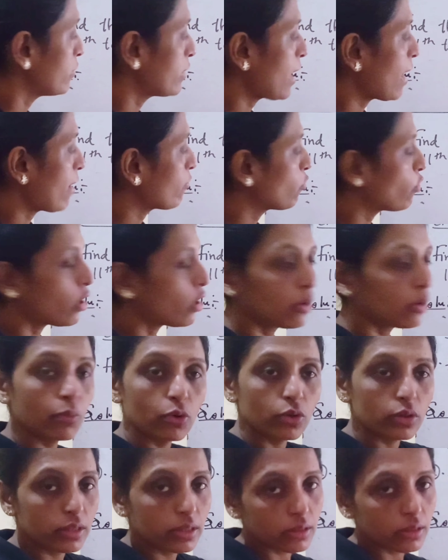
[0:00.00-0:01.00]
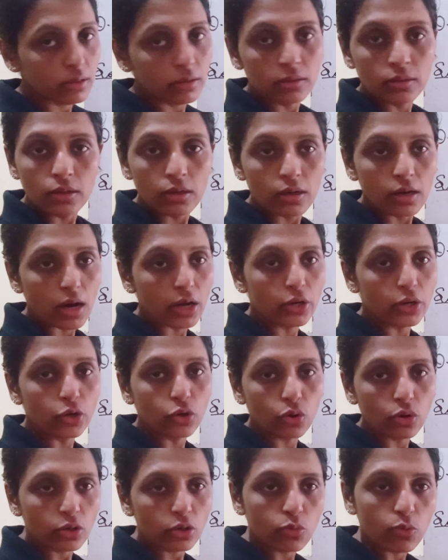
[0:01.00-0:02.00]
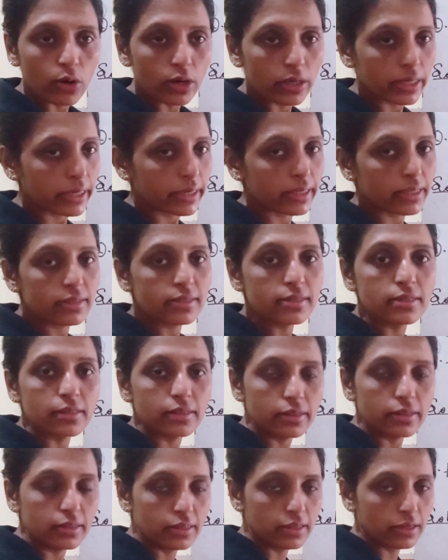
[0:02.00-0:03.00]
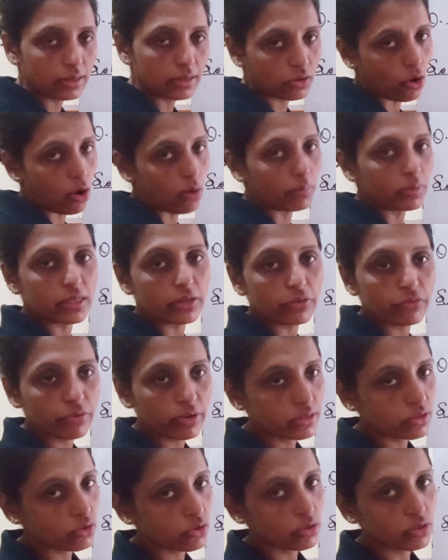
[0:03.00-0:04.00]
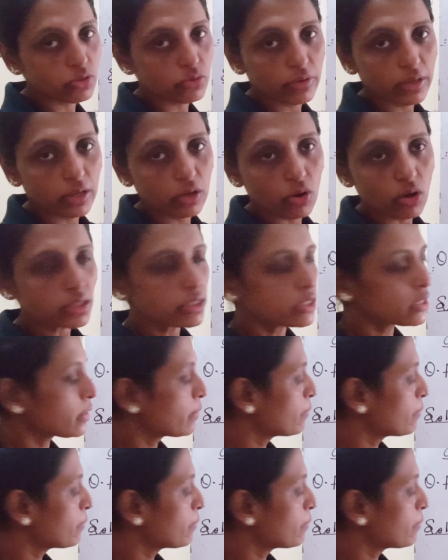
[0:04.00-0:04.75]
have got both the unknown quantities, the common difference also we got,